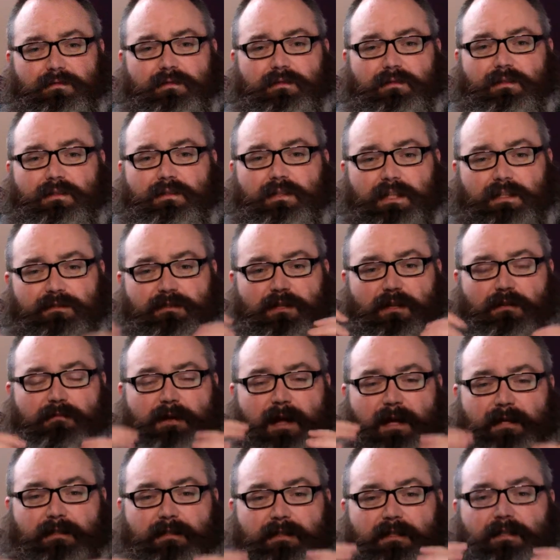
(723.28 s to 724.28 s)
His
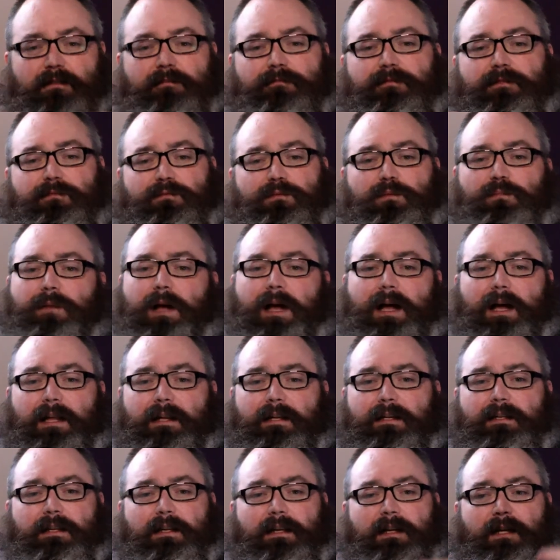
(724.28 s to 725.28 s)
directing in Invisible
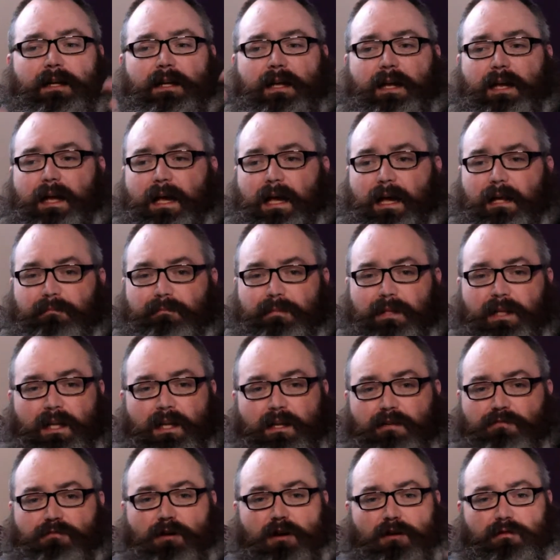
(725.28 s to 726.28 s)
Man had me
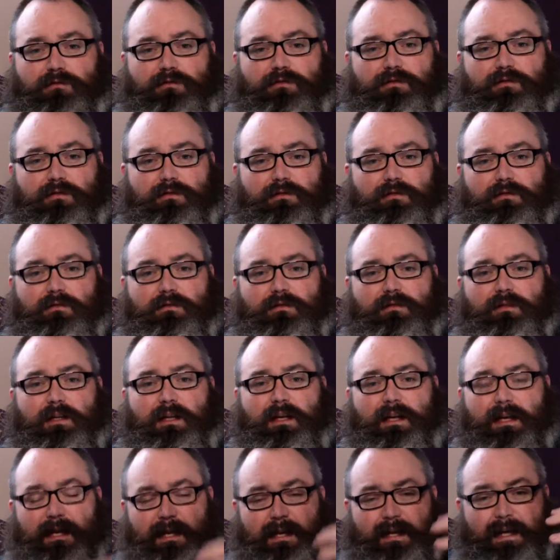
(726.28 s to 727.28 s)
engrossed.
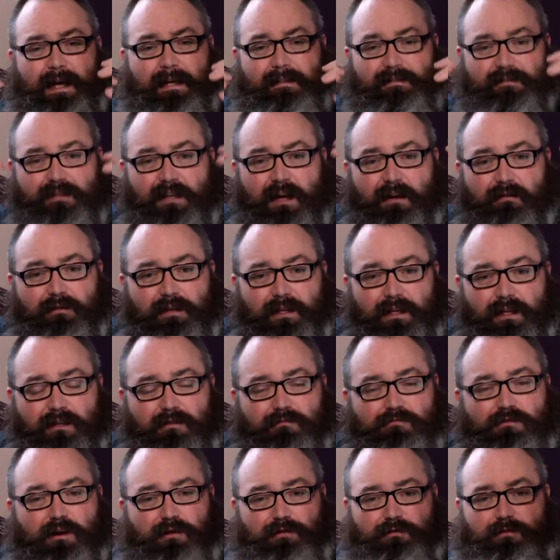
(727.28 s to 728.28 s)
Had Terry
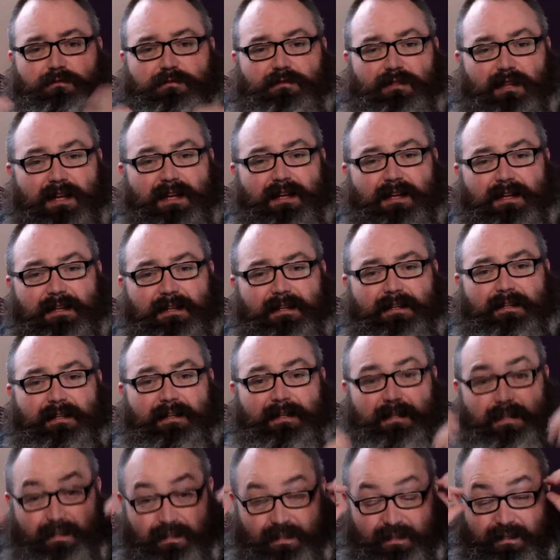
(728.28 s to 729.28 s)
engrossed, yeah?
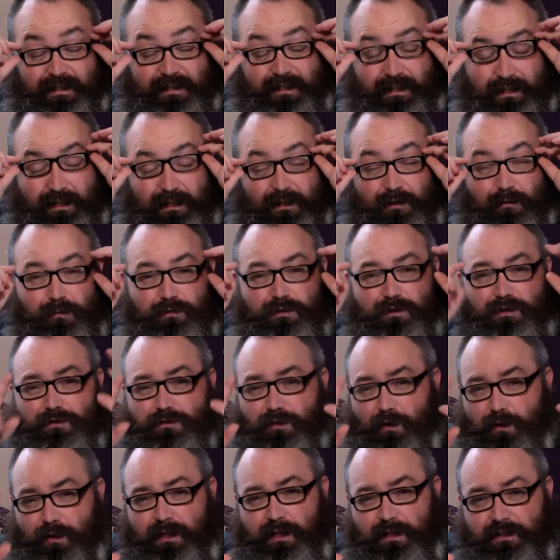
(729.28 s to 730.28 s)
Which is
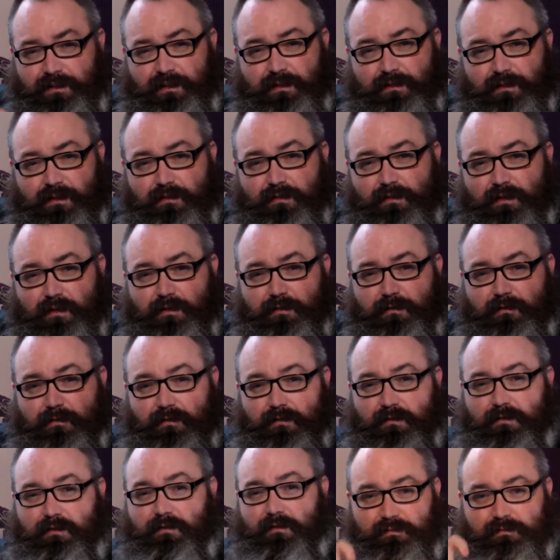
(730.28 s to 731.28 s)
not easy to do.
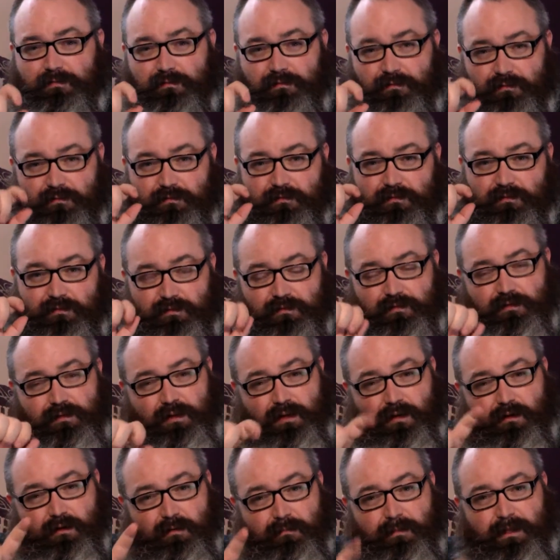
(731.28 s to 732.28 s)
You
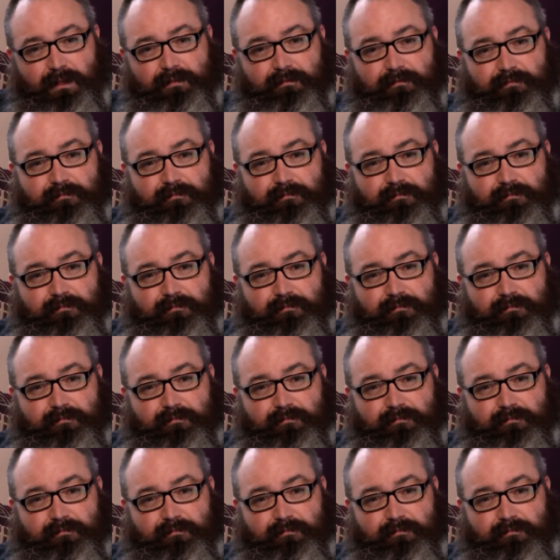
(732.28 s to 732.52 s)
know what I mean?